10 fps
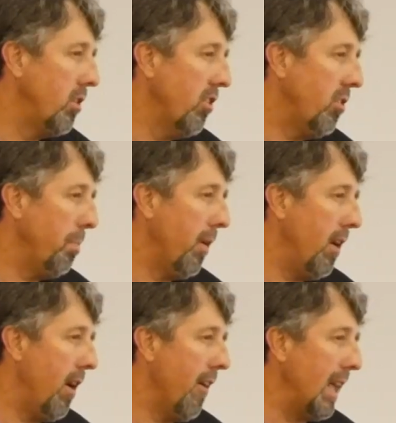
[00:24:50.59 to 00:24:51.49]
it's a
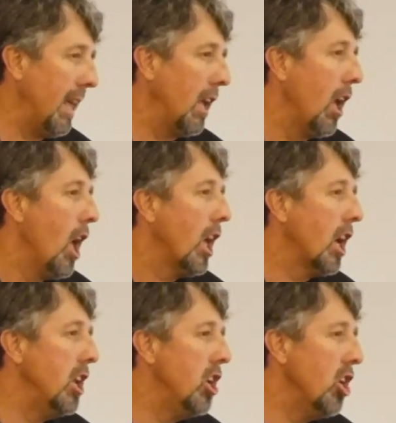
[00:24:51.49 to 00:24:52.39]
disciplinary
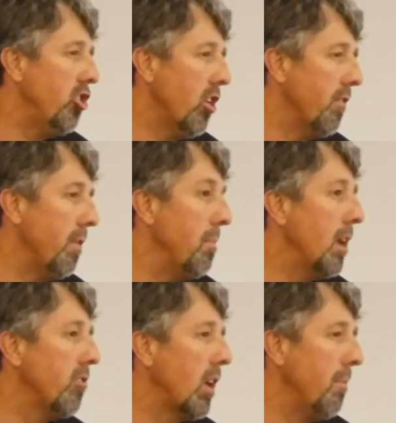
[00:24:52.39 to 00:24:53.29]
condition for
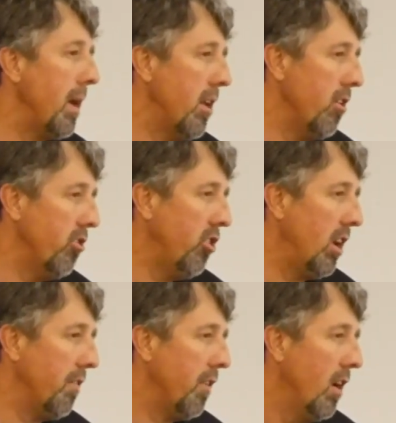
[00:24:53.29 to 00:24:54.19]
me as a commander in
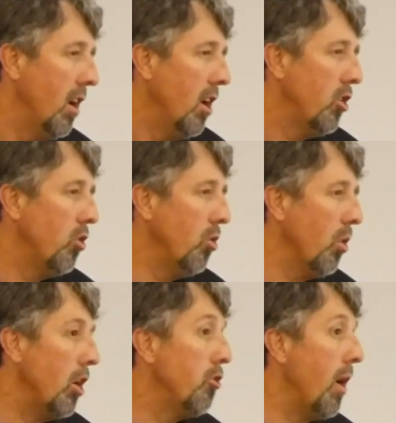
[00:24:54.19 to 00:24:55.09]
chief
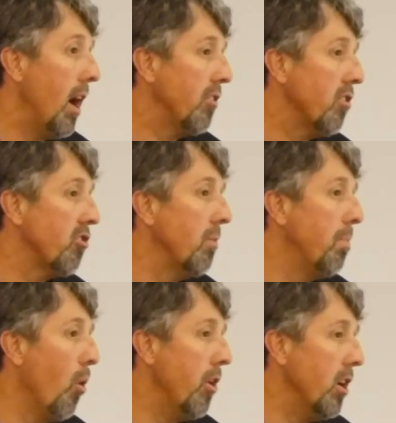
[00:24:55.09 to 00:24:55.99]
to address a
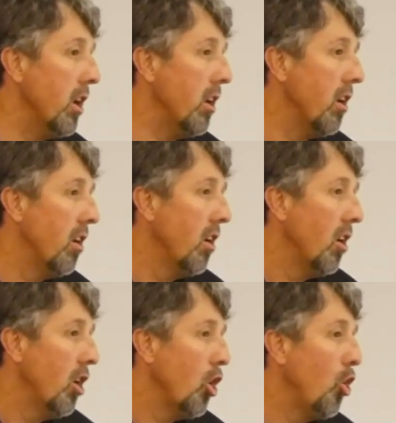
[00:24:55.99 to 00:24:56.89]
subordinate
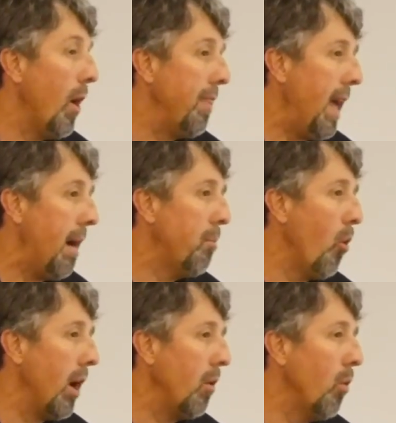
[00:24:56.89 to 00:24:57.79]
who, at that
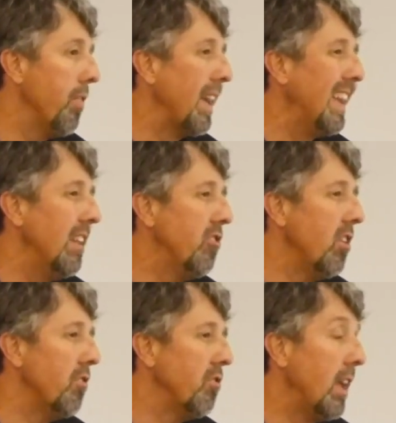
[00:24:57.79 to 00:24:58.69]
point, with the
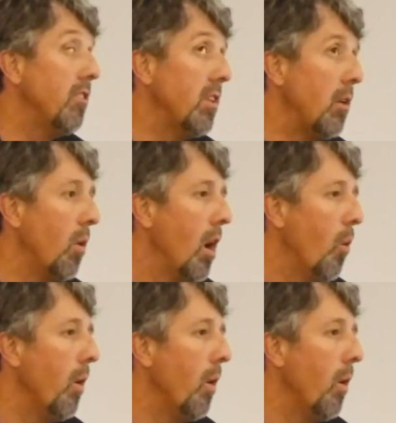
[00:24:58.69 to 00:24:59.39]
condition of state, he said,